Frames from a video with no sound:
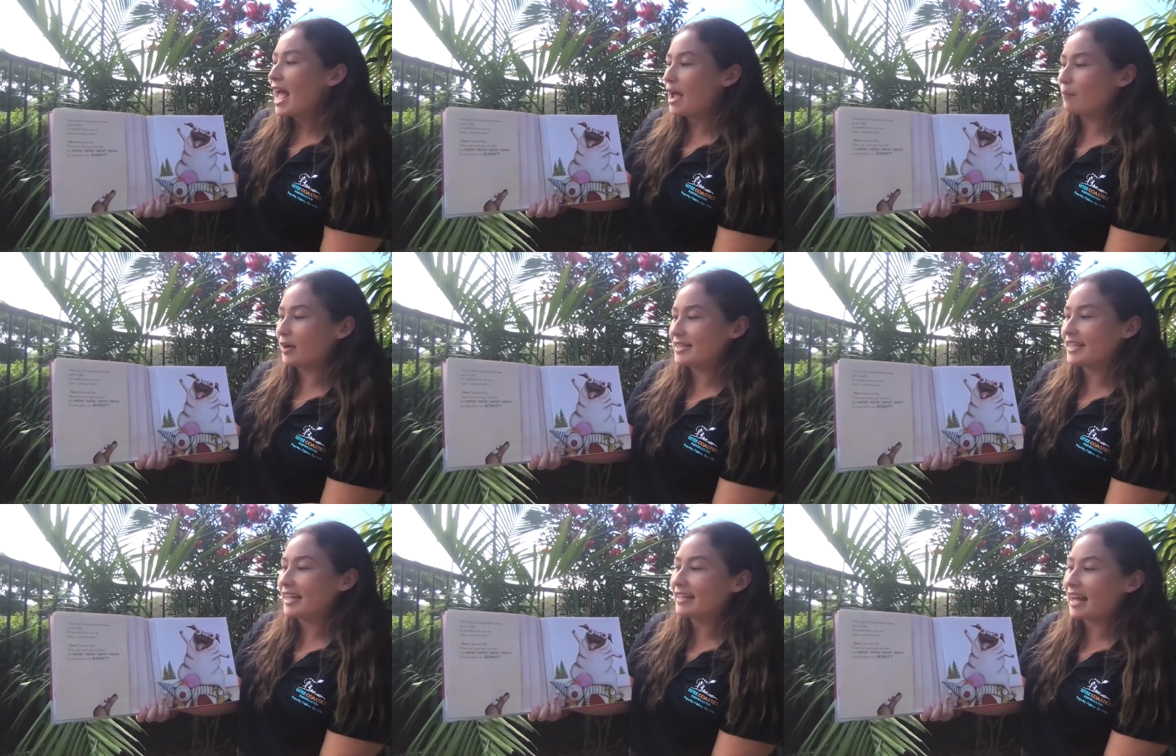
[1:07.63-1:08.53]
And once
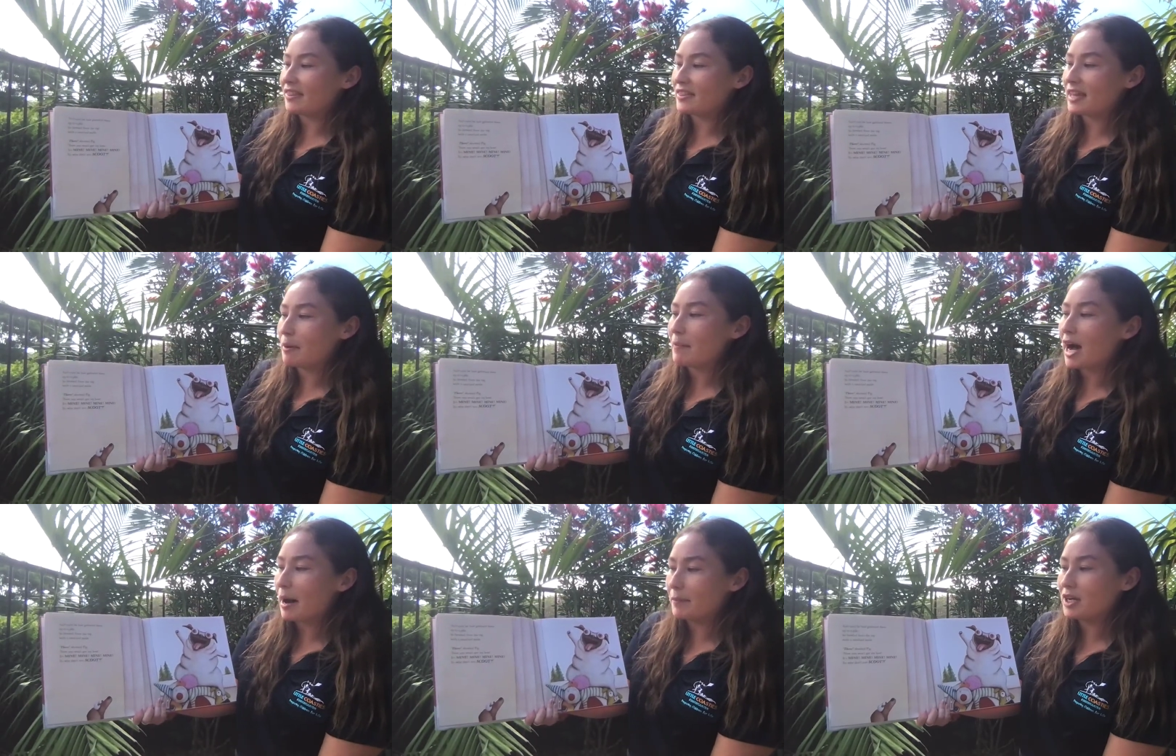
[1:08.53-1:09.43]
he had gathered them
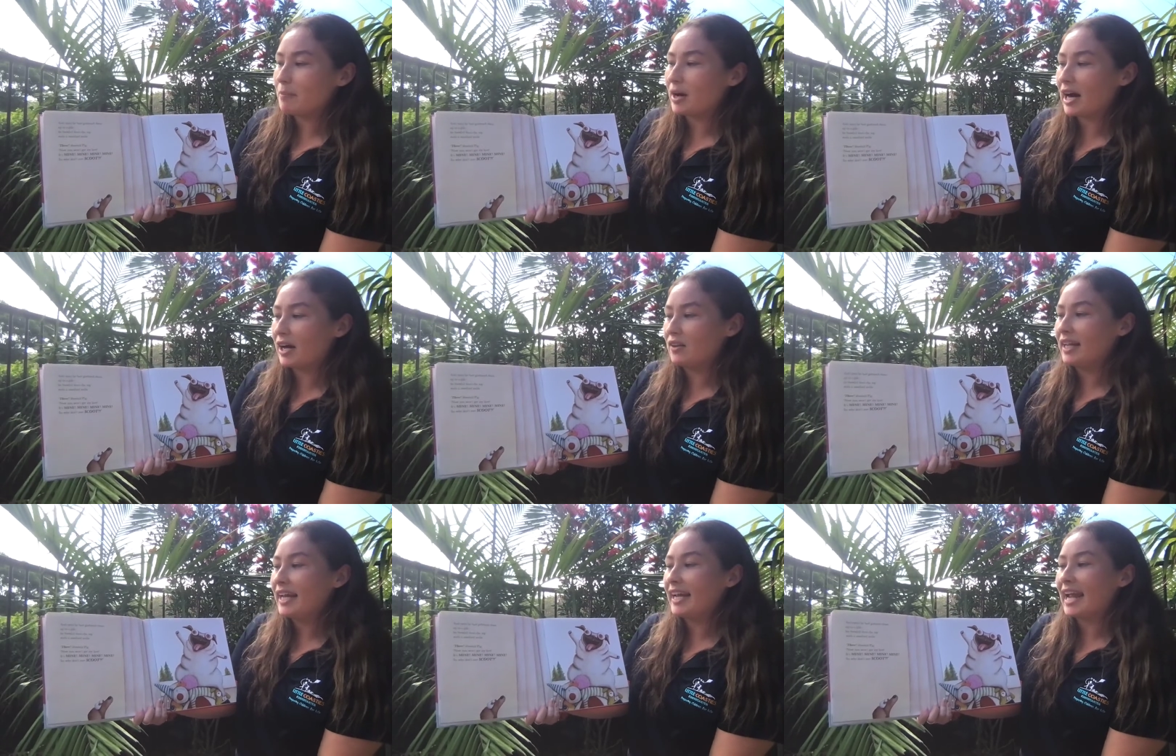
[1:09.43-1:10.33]
up in a pile,
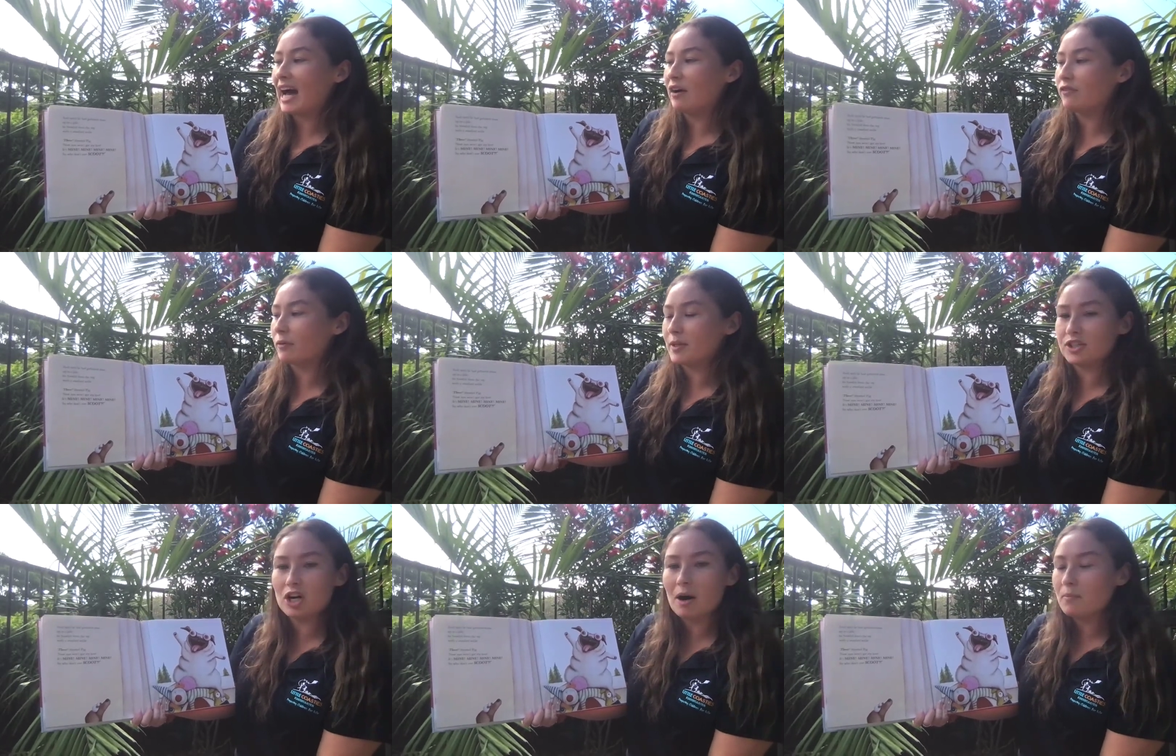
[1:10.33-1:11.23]
he howled from the
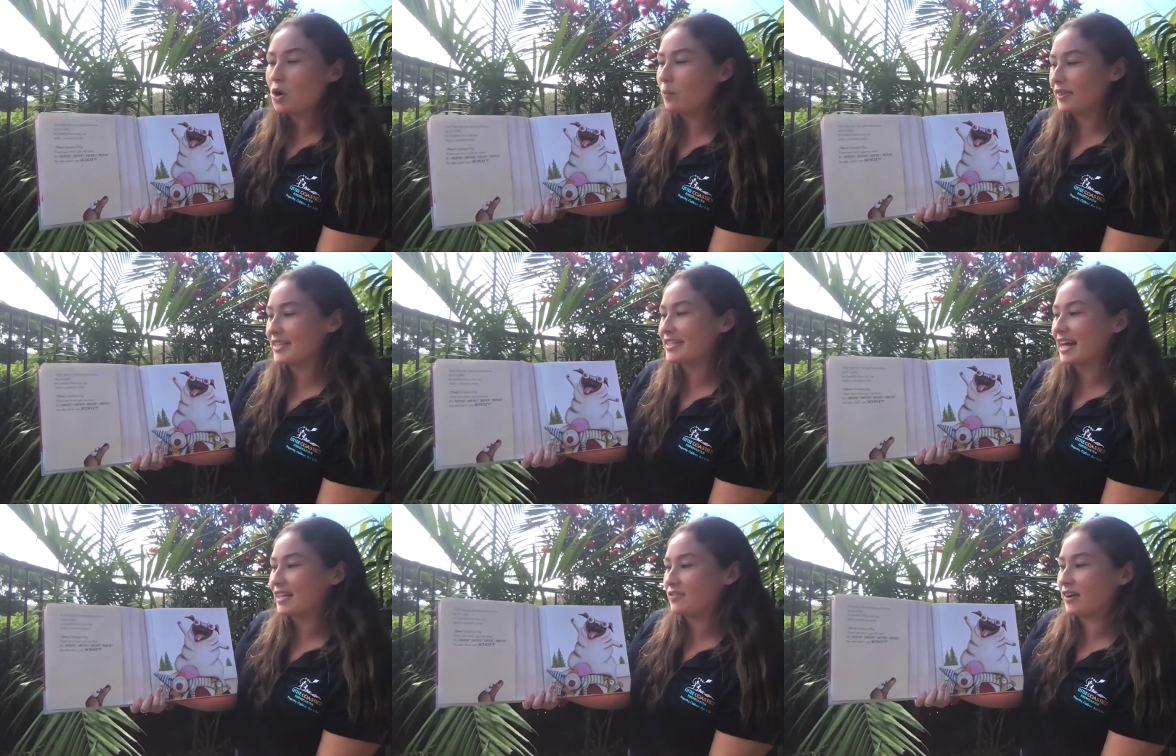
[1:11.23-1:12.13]
top with a
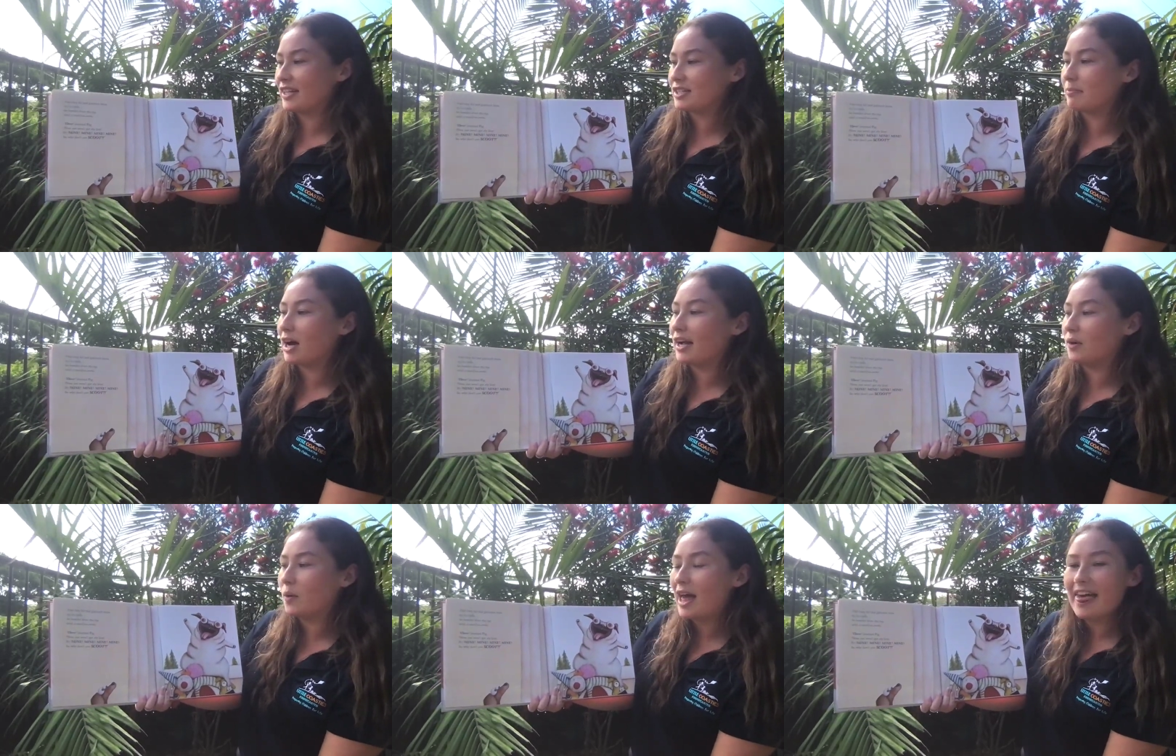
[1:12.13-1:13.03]
satisfied smile.